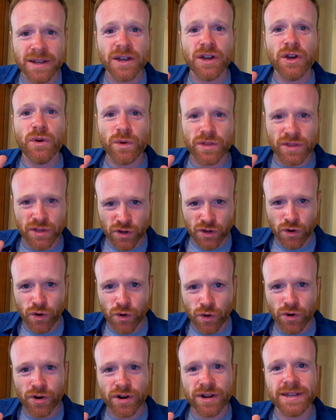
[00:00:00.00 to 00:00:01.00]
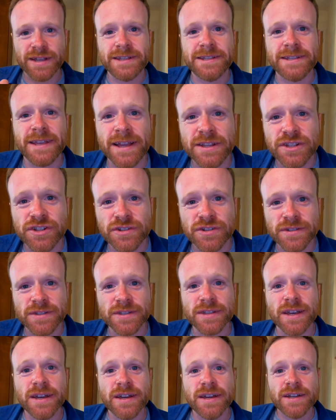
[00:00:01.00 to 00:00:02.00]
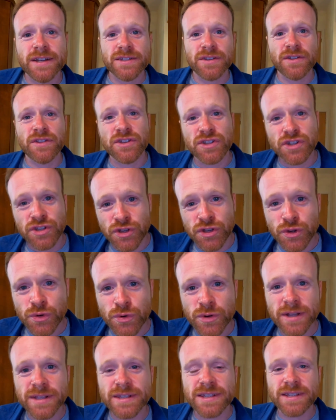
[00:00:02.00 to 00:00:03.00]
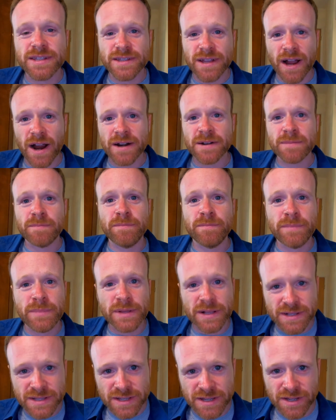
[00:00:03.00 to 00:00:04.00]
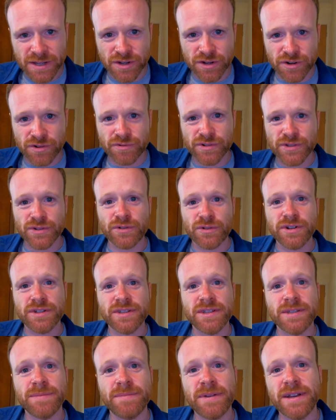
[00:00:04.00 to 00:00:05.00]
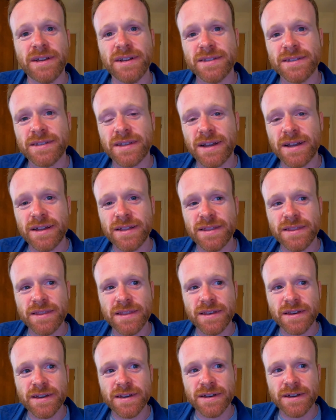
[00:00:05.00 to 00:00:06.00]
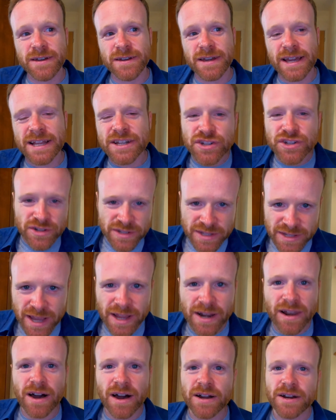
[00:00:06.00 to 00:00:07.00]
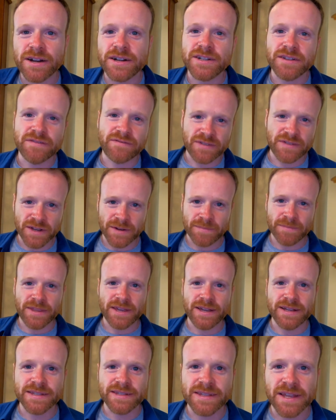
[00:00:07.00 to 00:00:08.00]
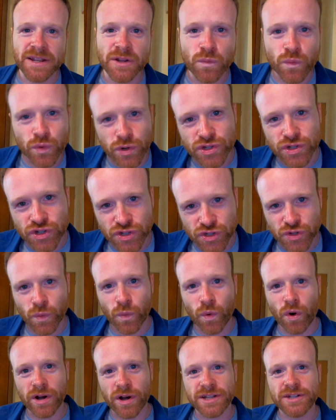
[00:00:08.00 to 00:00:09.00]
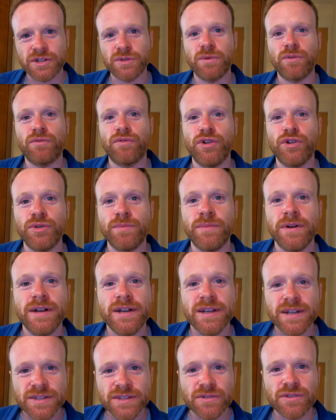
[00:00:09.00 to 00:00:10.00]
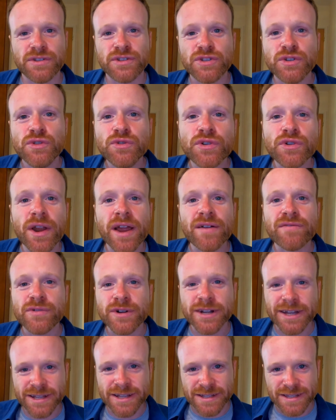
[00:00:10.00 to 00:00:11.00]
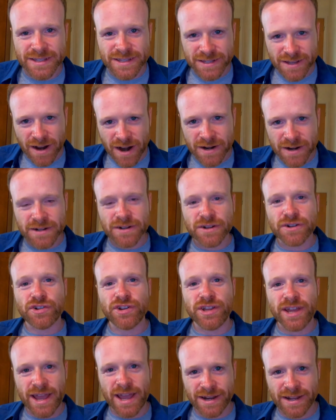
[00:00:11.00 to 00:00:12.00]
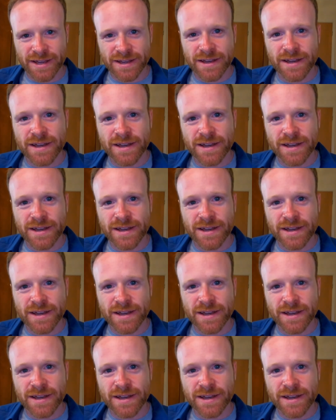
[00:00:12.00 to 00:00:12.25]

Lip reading: with the core essentials so that you can start building your resources, because it does take longer to film things than it would just to walk into a room. So the sooner everyone can start creating,